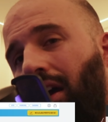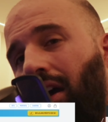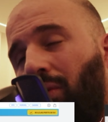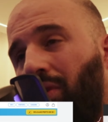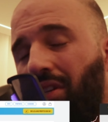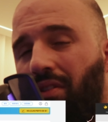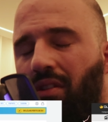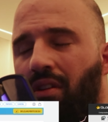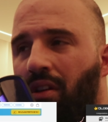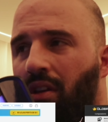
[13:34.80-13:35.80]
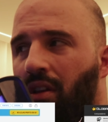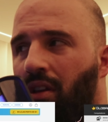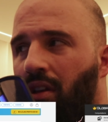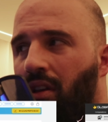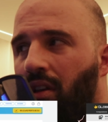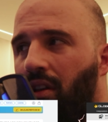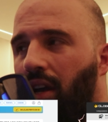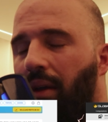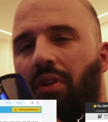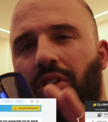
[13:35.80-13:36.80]
Which
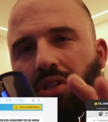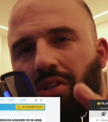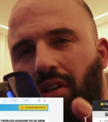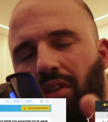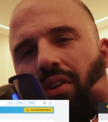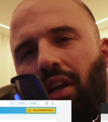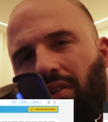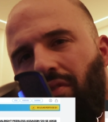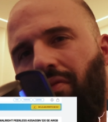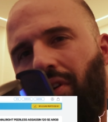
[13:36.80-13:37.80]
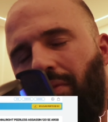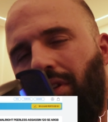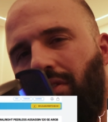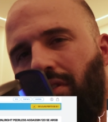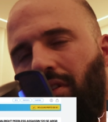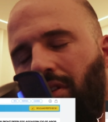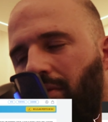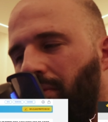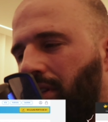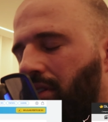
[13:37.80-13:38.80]
I'm not sure. You can confirm it,
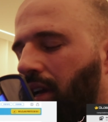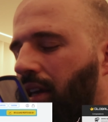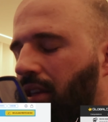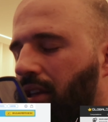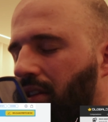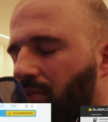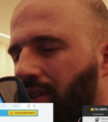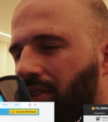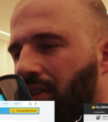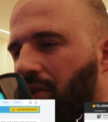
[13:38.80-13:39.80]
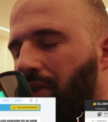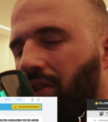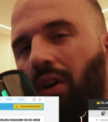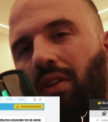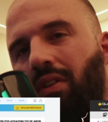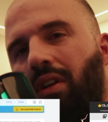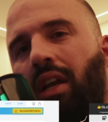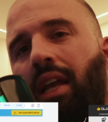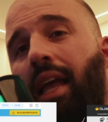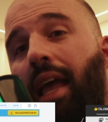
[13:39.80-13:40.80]
but I think it runs a little bit hotter,
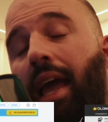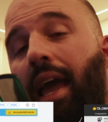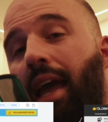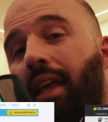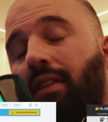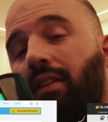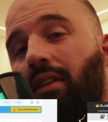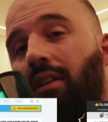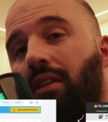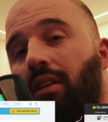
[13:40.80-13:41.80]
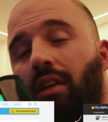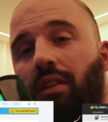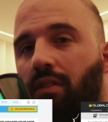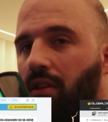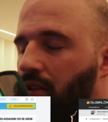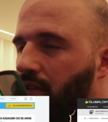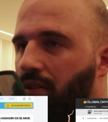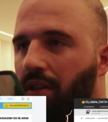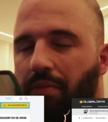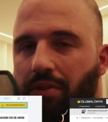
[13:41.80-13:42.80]
and it's the
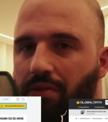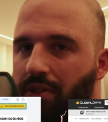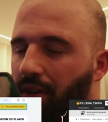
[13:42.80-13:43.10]
temperatures